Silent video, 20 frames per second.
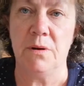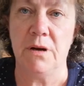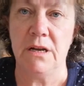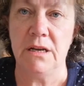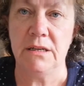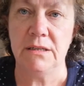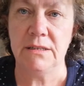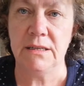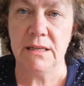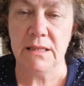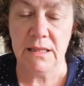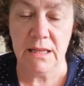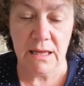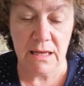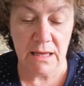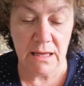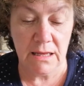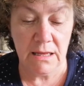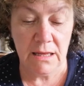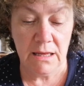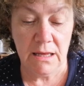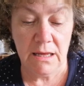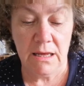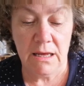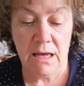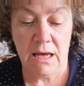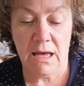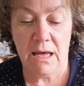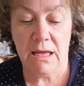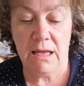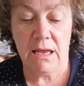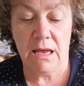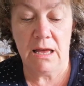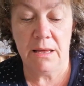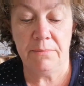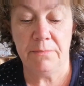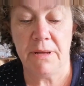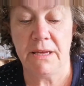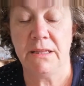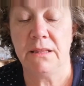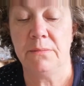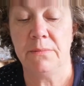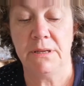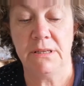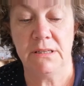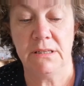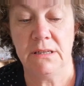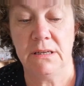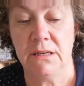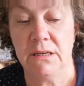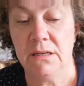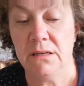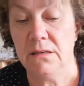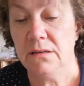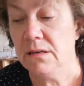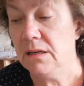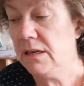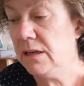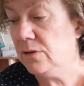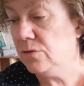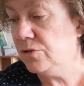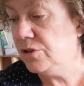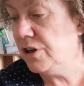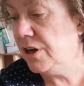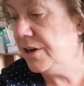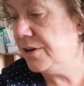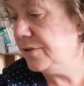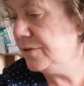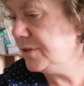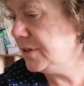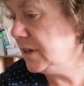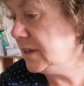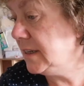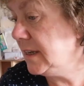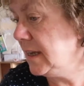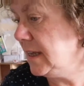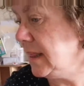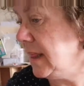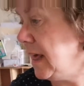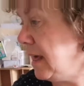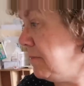some eyelets in there, and make them into little journals. I say